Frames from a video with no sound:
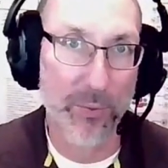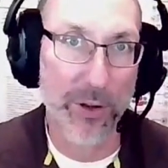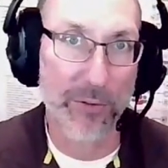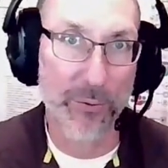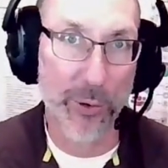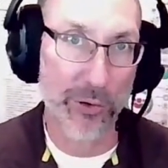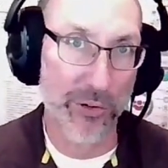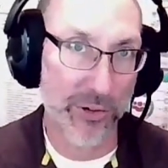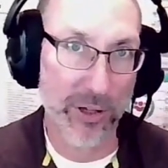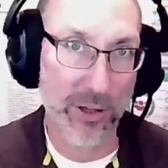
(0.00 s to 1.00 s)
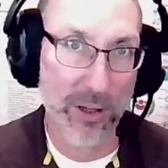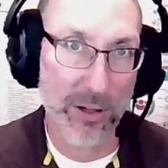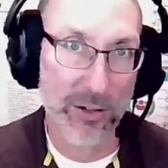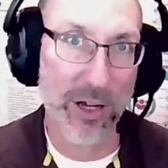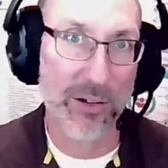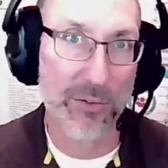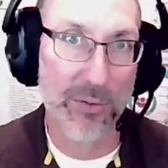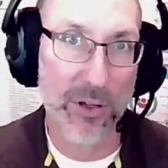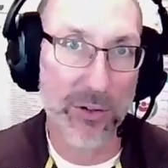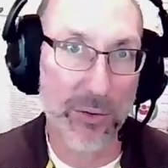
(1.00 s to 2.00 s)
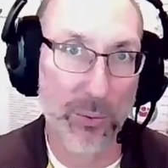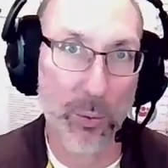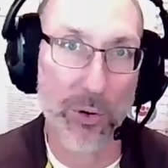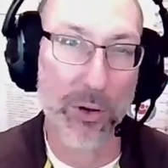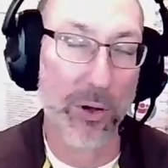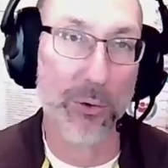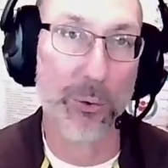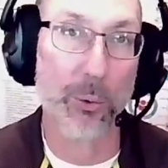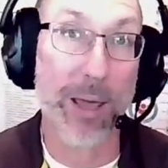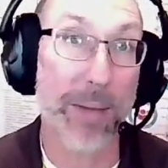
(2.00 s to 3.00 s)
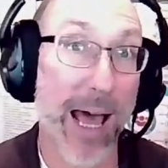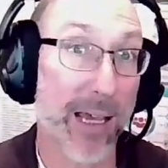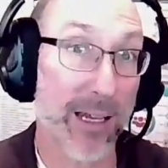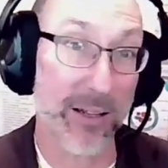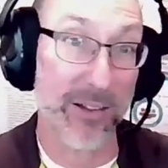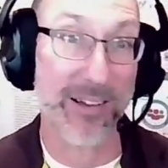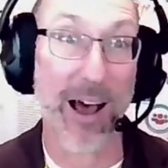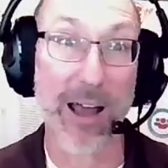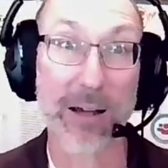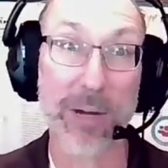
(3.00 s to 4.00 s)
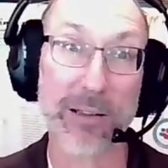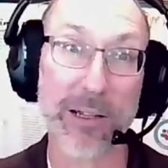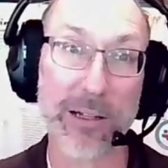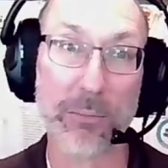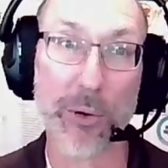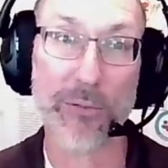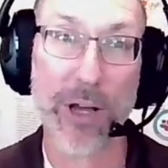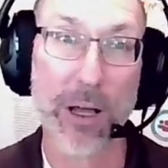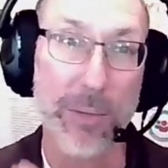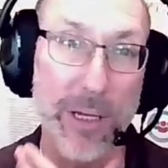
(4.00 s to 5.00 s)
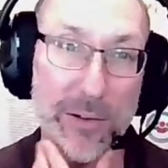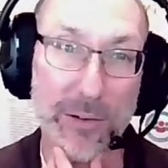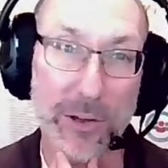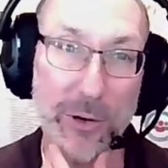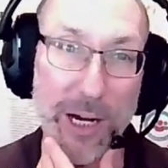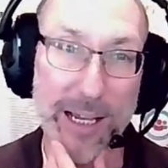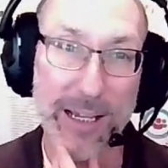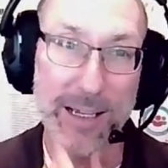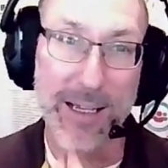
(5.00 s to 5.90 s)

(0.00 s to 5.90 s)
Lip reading: the first touch of this goes way back, and it's not on my LinkedIn profile because of the gray.